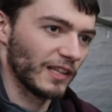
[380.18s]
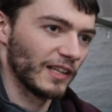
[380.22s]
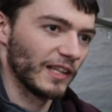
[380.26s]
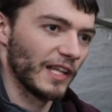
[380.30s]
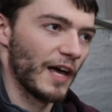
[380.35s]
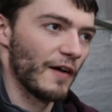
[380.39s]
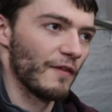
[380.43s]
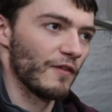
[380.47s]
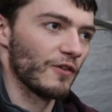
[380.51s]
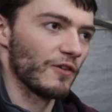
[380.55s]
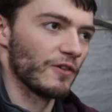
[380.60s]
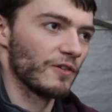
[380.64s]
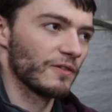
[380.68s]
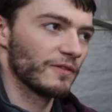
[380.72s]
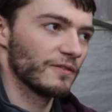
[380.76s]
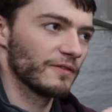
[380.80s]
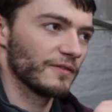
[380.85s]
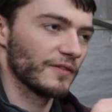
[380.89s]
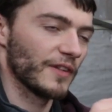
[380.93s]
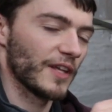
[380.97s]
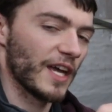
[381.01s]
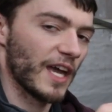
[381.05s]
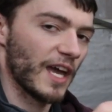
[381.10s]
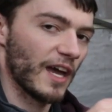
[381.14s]
level.
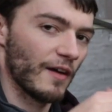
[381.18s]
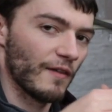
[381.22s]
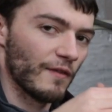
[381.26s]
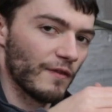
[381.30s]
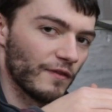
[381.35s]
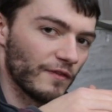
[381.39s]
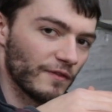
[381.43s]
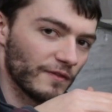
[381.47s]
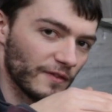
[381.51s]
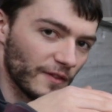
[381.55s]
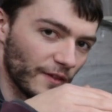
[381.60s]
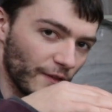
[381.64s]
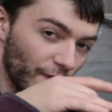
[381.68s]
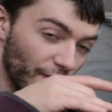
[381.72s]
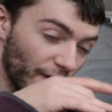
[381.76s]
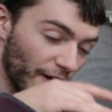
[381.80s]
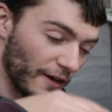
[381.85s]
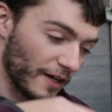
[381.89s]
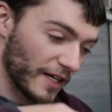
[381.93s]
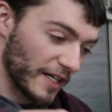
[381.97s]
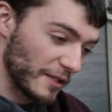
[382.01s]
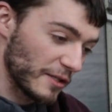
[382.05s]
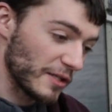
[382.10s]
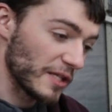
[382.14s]
They have
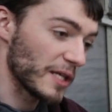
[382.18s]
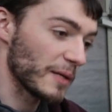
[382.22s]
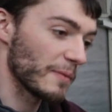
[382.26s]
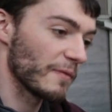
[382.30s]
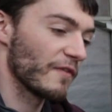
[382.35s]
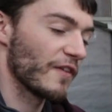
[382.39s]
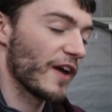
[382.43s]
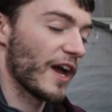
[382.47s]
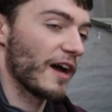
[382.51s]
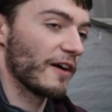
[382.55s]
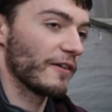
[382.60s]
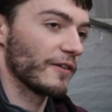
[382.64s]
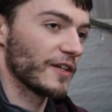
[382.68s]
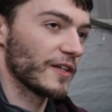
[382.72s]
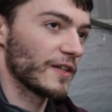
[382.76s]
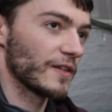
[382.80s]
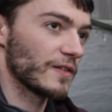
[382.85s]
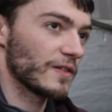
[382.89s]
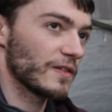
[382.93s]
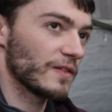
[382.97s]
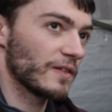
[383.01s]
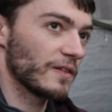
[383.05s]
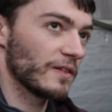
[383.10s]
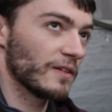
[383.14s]
very deep
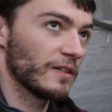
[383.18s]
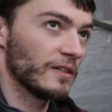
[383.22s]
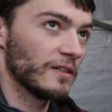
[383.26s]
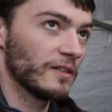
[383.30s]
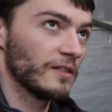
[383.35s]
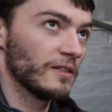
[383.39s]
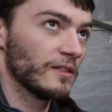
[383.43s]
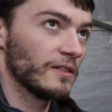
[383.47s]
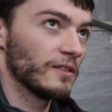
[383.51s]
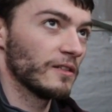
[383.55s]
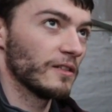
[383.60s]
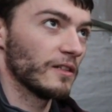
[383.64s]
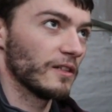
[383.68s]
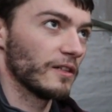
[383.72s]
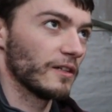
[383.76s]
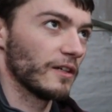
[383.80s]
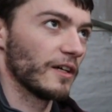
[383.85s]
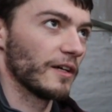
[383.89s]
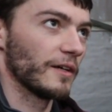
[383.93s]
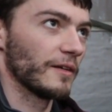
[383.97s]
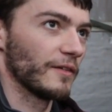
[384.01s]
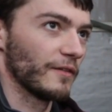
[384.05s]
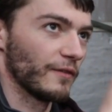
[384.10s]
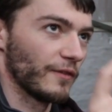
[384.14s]
valleys,
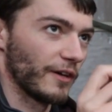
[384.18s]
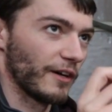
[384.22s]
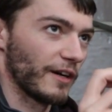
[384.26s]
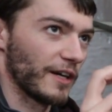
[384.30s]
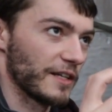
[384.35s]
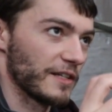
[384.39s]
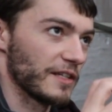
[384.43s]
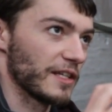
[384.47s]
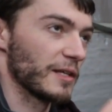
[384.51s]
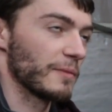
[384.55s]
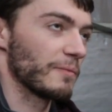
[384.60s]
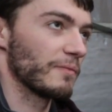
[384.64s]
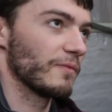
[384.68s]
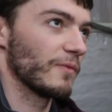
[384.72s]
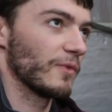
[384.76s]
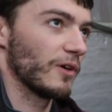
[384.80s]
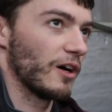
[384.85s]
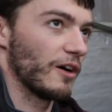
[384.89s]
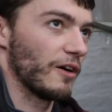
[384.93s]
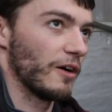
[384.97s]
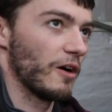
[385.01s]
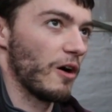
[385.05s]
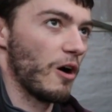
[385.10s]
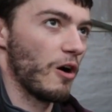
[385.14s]
very deep,
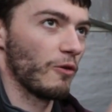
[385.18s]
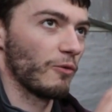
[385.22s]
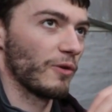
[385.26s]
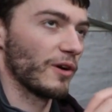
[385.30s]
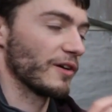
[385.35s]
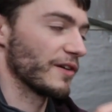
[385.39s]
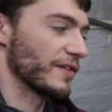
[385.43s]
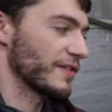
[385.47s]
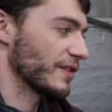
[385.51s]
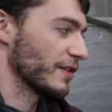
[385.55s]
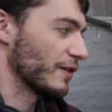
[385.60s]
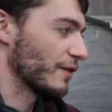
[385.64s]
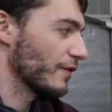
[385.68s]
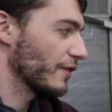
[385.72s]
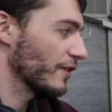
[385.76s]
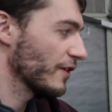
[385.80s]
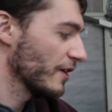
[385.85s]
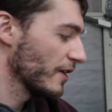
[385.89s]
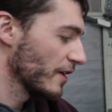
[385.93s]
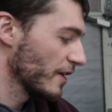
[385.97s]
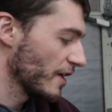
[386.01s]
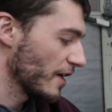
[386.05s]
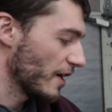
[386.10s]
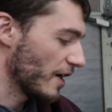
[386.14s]
all relative.
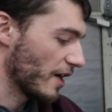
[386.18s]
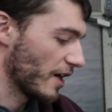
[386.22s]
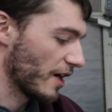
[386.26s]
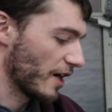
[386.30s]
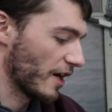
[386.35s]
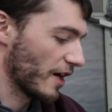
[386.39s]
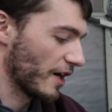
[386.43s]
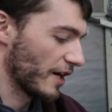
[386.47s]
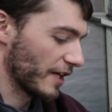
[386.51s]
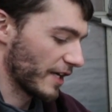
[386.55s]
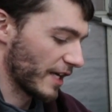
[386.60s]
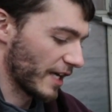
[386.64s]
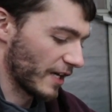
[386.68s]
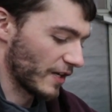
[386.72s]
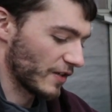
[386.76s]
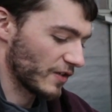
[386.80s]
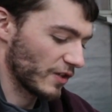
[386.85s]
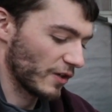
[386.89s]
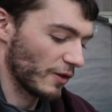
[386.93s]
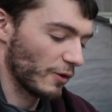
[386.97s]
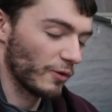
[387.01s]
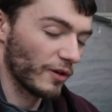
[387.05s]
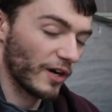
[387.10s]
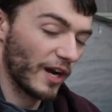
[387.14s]
Yeah,
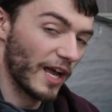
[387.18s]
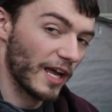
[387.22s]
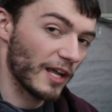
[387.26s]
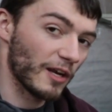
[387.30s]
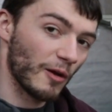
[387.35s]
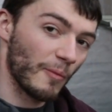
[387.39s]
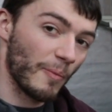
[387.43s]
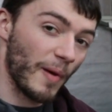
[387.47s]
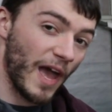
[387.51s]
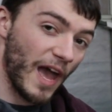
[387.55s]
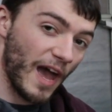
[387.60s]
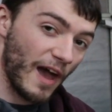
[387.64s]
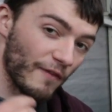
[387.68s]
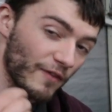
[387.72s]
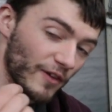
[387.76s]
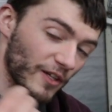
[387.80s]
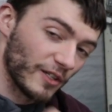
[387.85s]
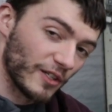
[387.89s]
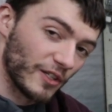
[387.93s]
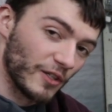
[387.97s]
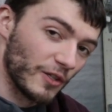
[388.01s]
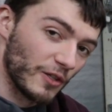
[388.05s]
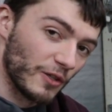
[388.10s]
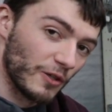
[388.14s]
so what I end up
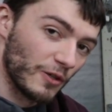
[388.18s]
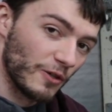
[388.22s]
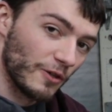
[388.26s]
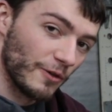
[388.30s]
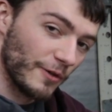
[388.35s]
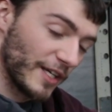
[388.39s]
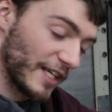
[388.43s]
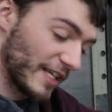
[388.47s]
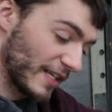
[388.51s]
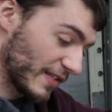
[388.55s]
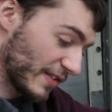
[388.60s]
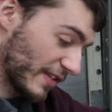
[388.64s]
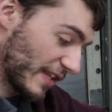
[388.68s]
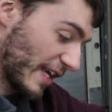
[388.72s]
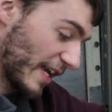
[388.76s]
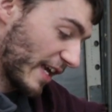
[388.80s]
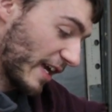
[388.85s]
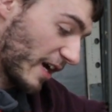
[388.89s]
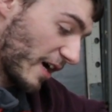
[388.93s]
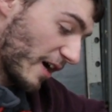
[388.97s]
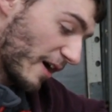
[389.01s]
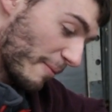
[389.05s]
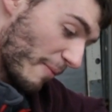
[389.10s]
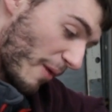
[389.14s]
having to do is they
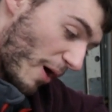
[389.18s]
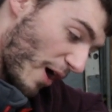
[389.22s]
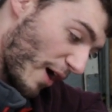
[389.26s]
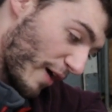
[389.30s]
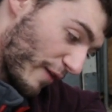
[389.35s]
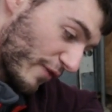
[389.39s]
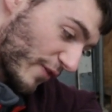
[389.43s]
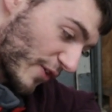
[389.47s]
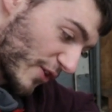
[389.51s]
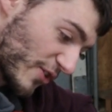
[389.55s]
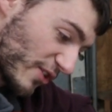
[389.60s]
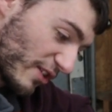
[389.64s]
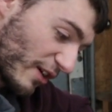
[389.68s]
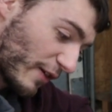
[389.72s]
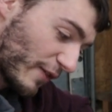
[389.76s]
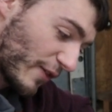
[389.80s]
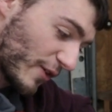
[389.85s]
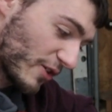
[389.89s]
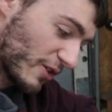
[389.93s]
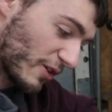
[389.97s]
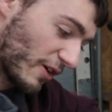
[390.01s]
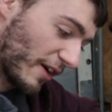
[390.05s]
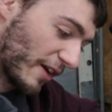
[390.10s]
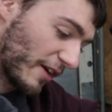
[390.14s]
come off the
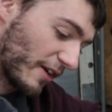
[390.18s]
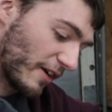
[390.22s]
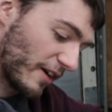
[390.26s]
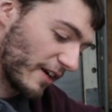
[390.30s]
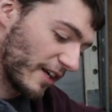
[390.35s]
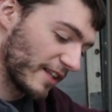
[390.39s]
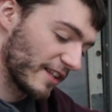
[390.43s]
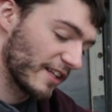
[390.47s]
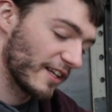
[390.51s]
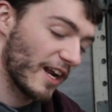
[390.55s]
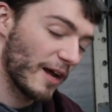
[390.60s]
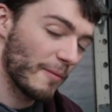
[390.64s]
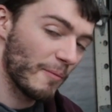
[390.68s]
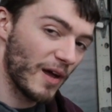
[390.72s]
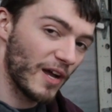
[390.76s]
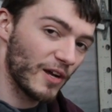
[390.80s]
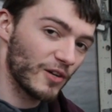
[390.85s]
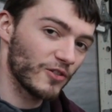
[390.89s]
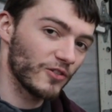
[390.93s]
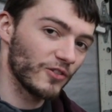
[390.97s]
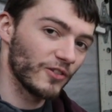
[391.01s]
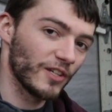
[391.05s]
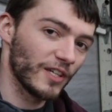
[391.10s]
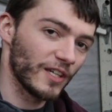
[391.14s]
surface grinder, and then I'm
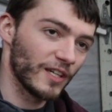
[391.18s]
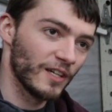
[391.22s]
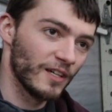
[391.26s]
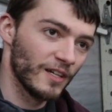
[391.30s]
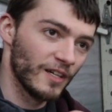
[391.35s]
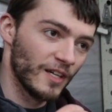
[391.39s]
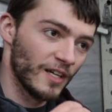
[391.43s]
actually